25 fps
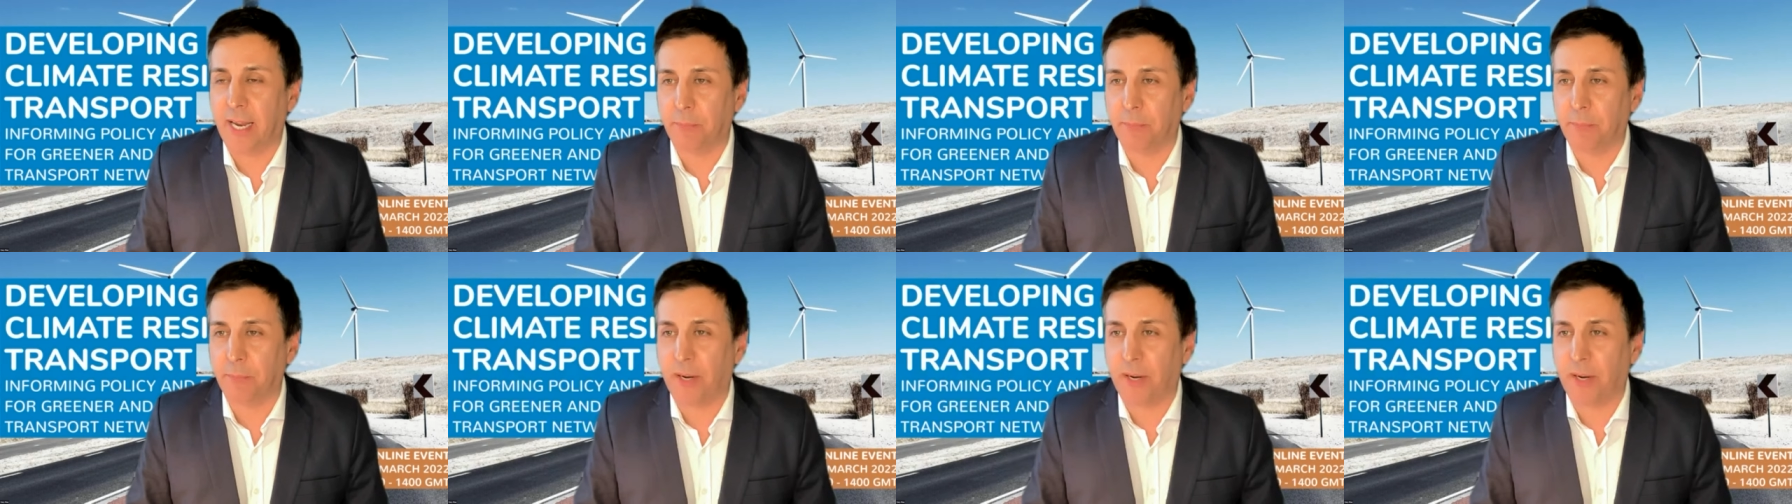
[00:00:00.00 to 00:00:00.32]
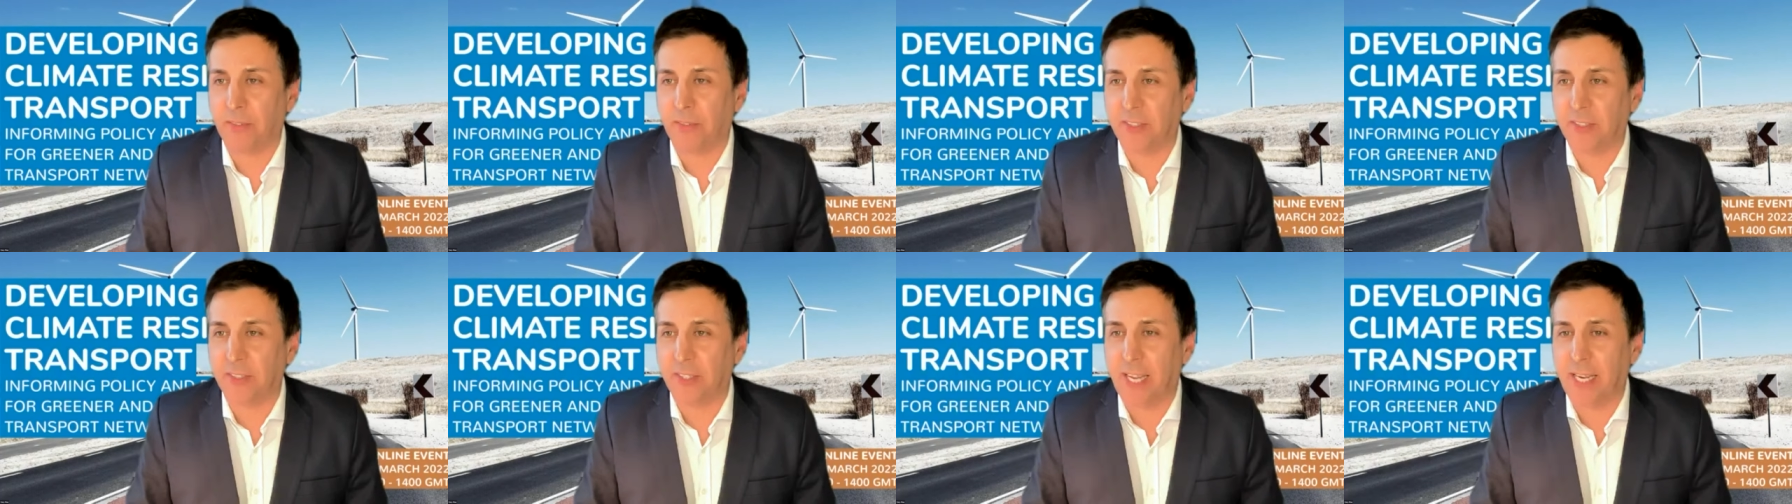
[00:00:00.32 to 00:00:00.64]
next
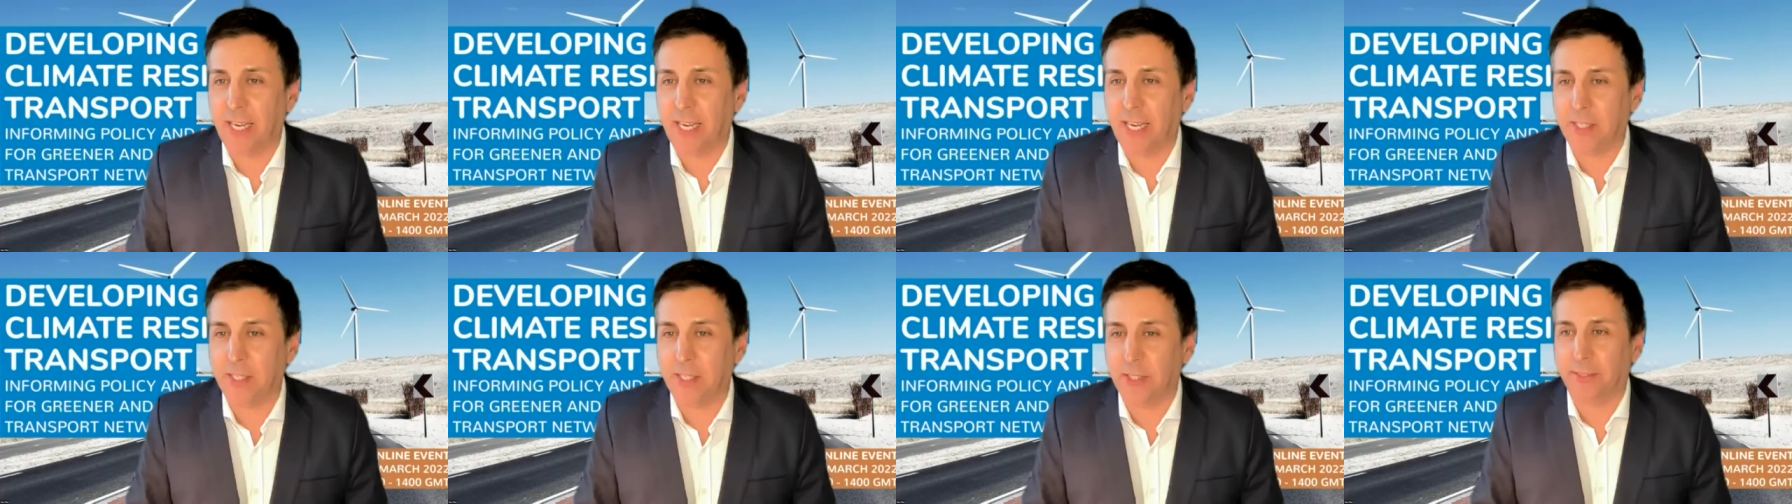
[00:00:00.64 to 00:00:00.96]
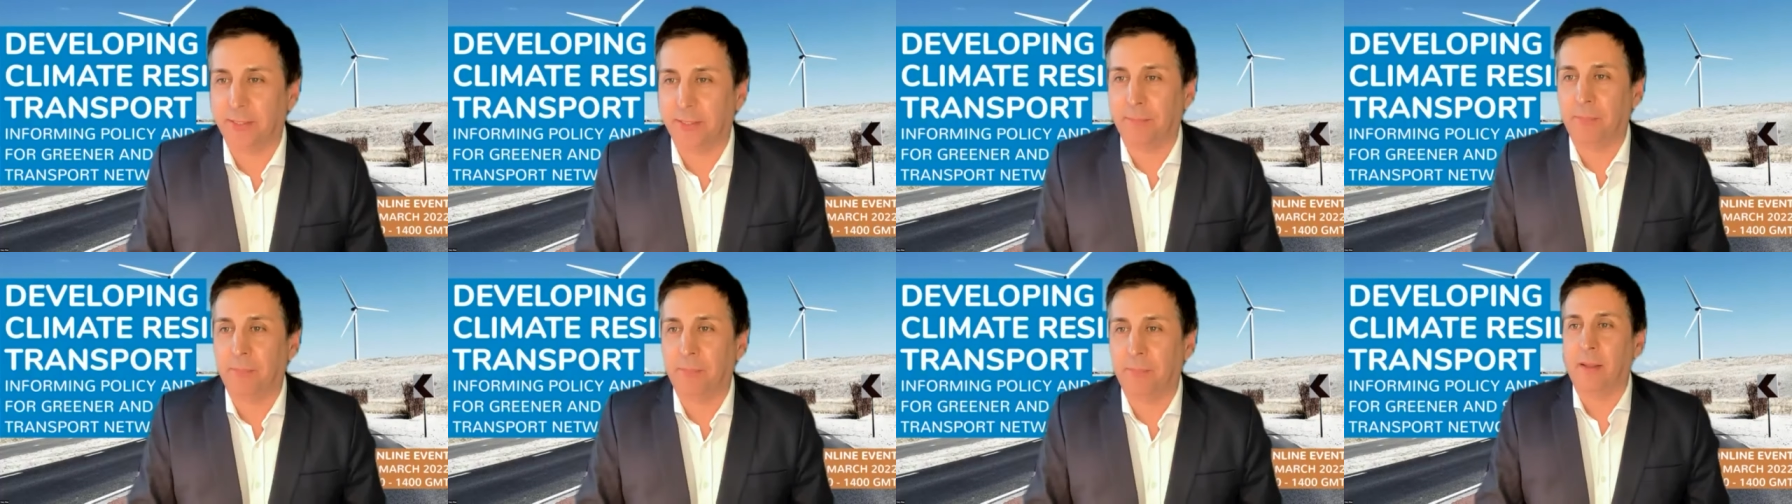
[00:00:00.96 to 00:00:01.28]

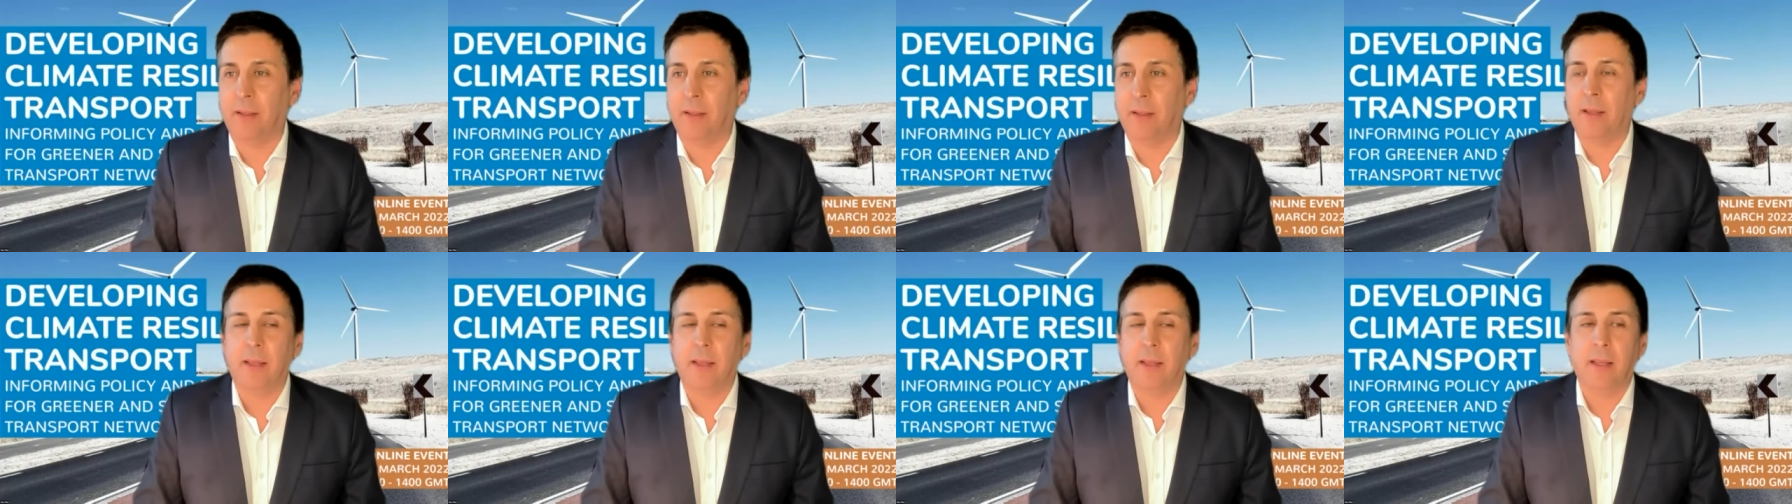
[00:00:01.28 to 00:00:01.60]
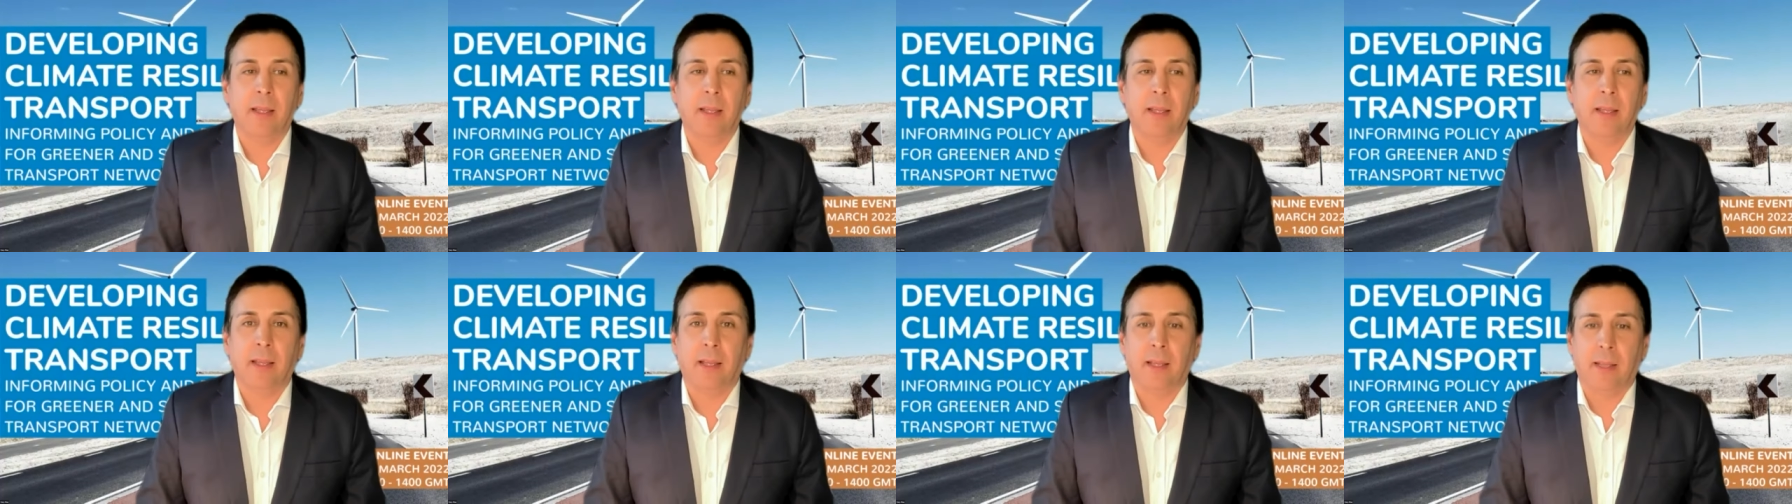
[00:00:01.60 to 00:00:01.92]
presentation.
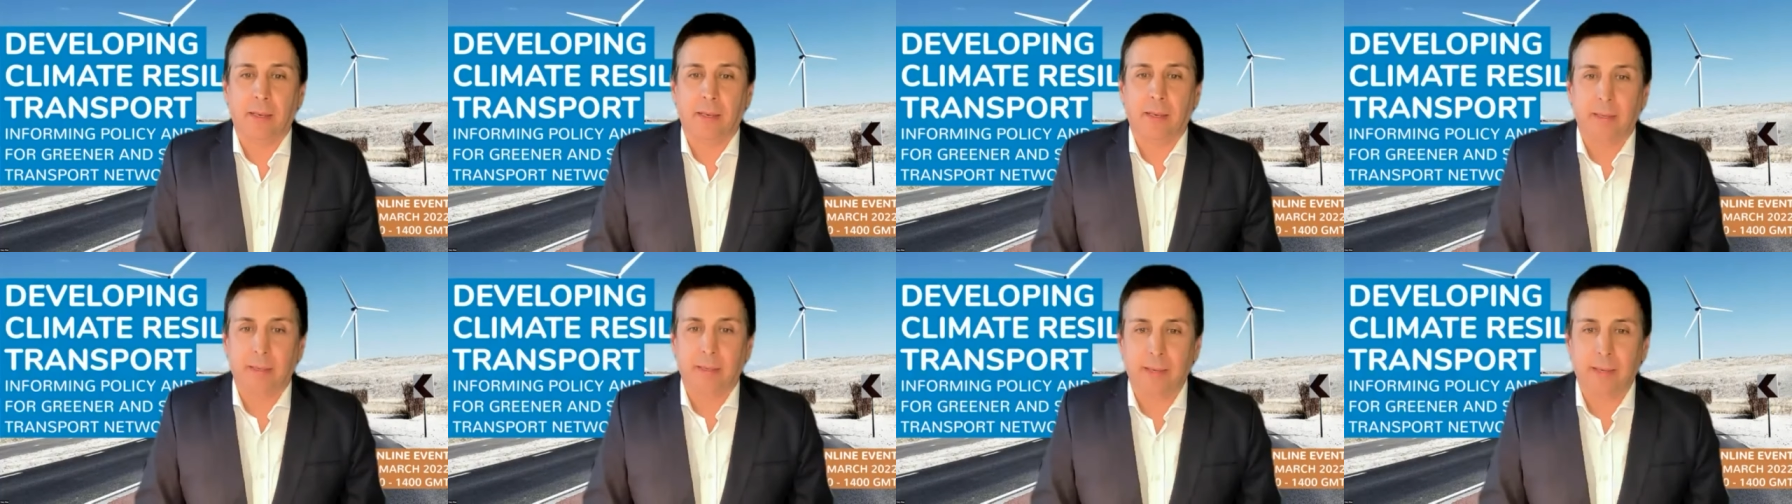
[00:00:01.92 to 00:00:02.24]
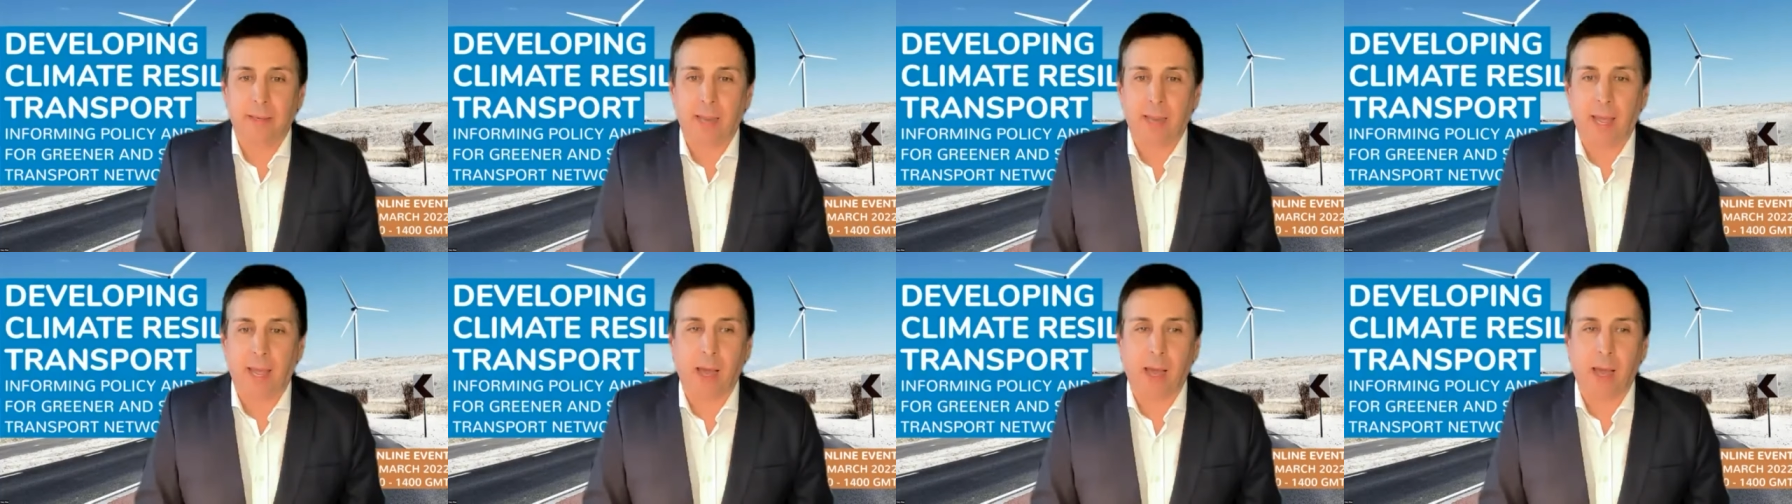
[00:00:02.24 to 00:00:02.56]

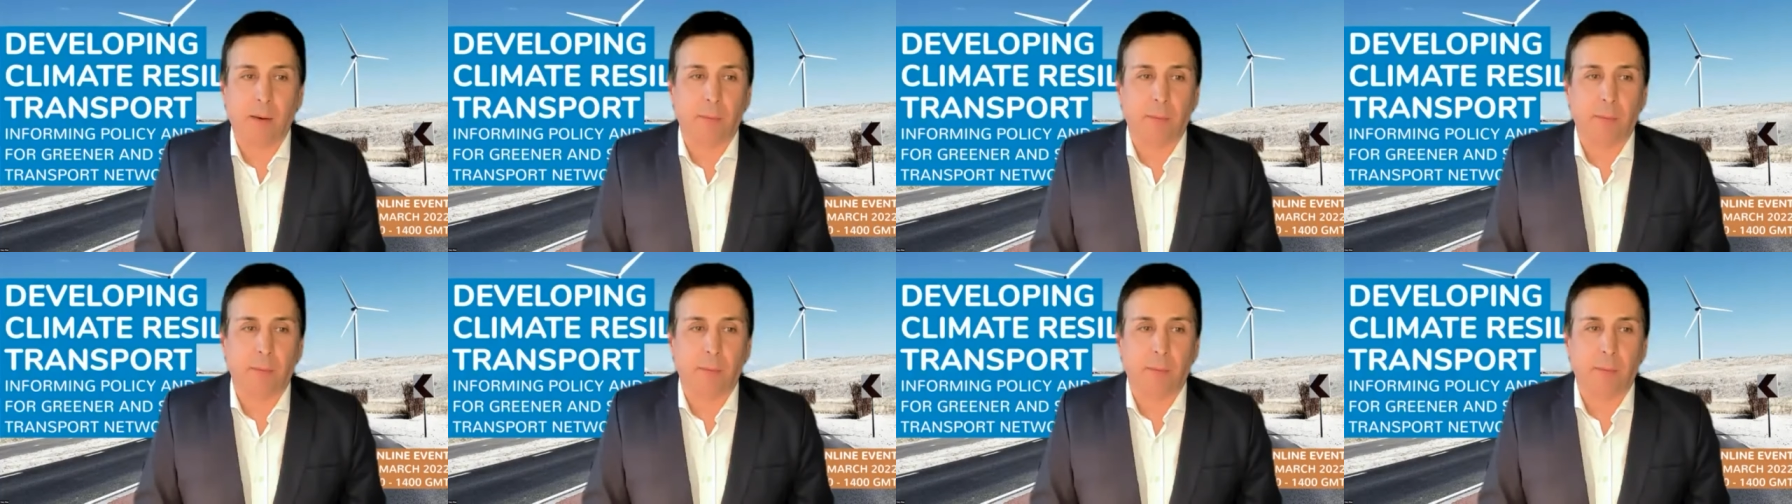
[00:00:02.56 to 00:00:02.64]
Now,